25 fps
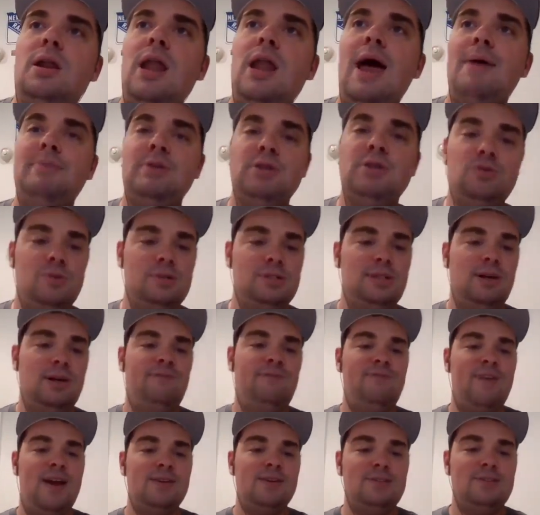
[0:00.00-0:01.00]
Clemens was
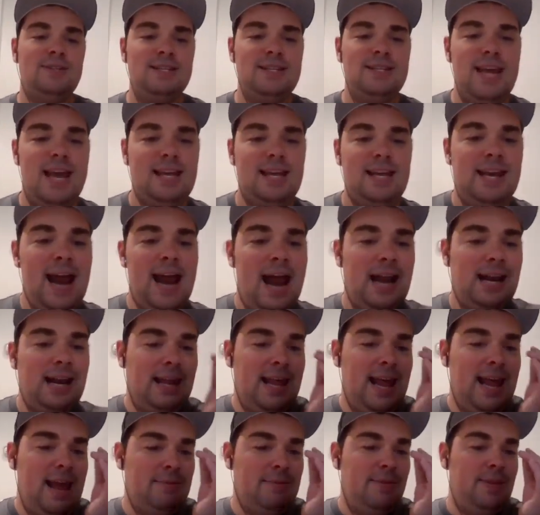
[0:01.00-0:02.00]
eventually taken
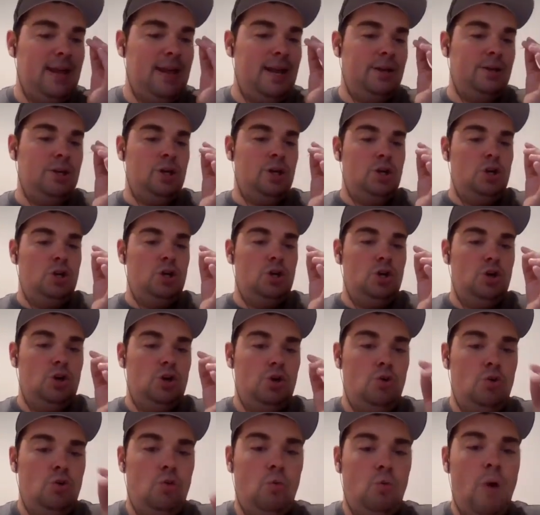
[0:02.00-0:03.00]
out of the game. And then
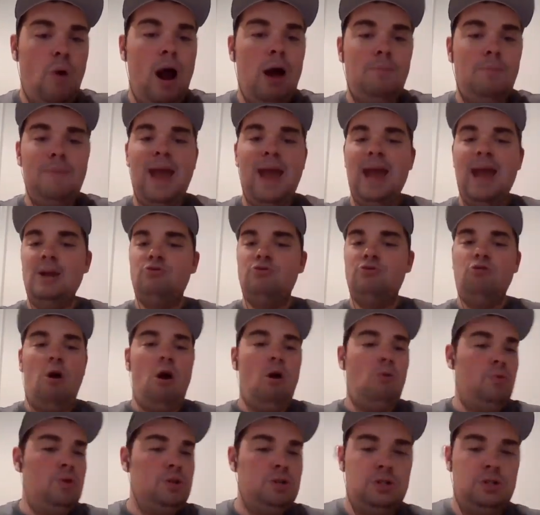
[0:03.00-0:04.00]
while
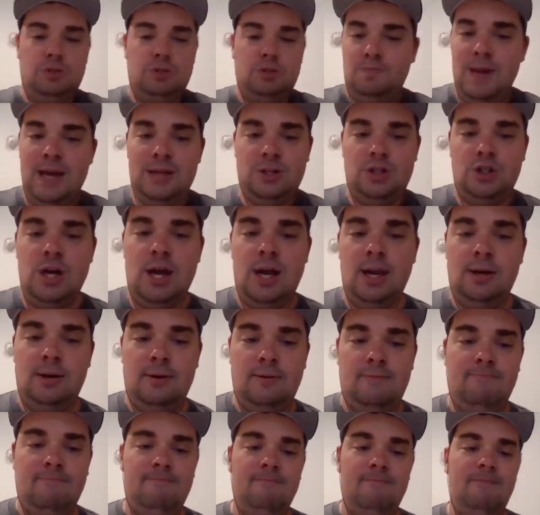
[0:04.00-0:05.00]
Pedro was
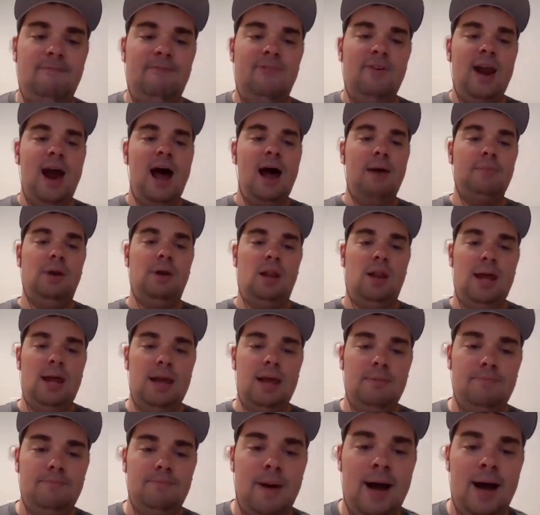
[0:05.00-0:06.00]
pitching
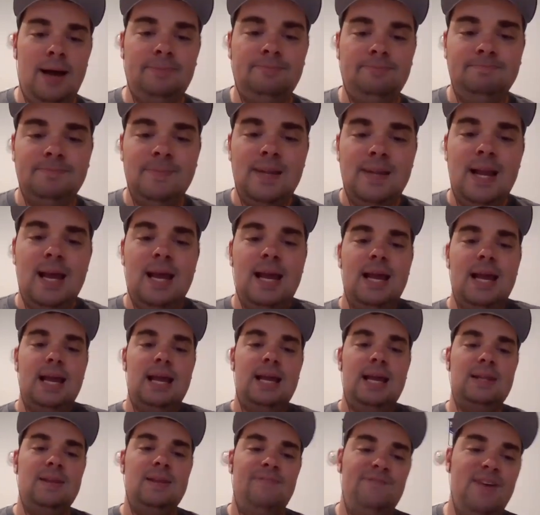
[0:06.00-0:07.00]
phenomenally, but
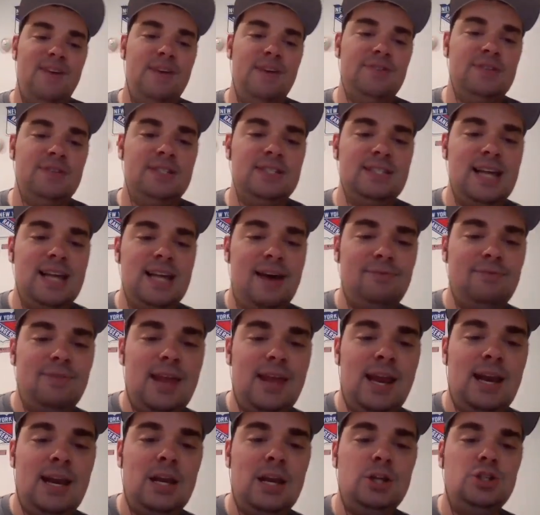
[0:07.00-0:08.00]
in the 5th and
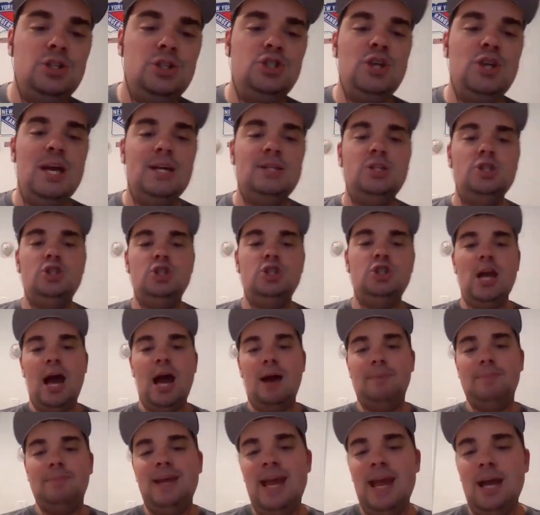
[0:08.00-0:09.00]
7th inning, Jason
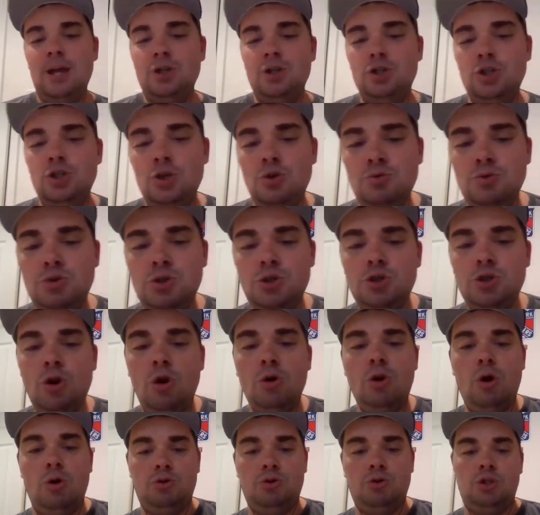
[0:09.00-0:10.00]
Giambi hit 2
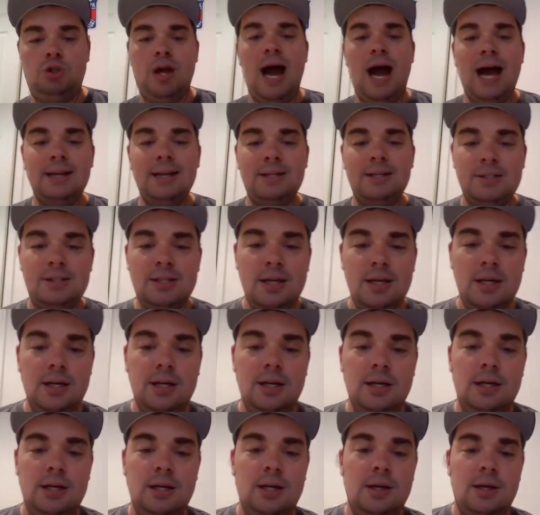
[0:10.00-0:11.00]
solo shots,
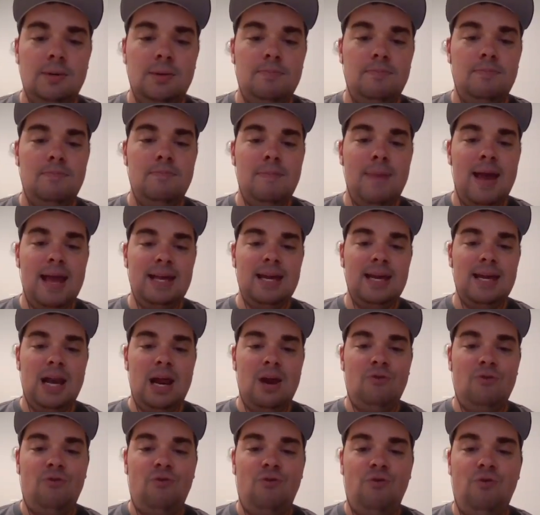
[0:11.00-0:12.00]

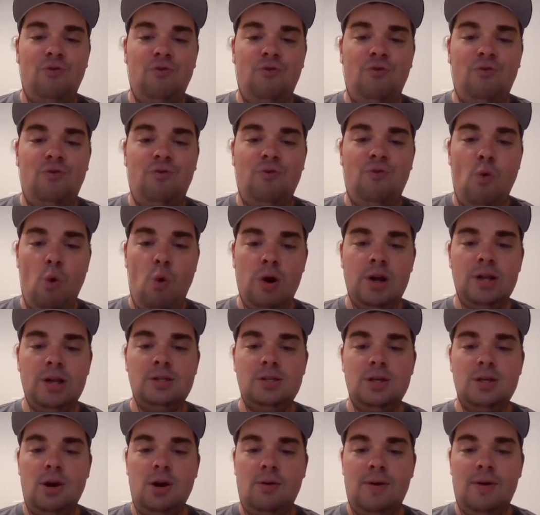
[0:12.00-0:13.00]
making it
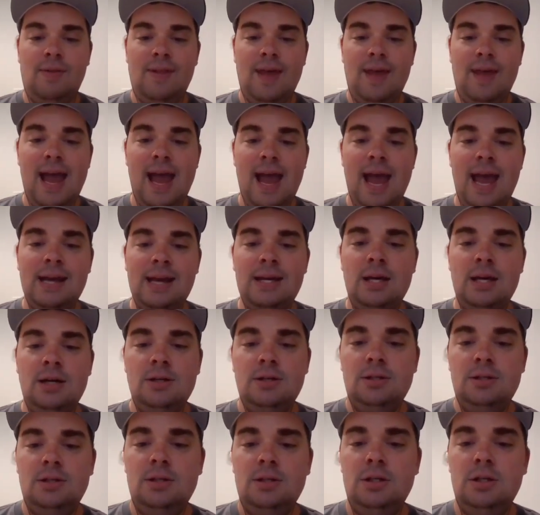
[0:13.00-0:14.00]
4-2. And then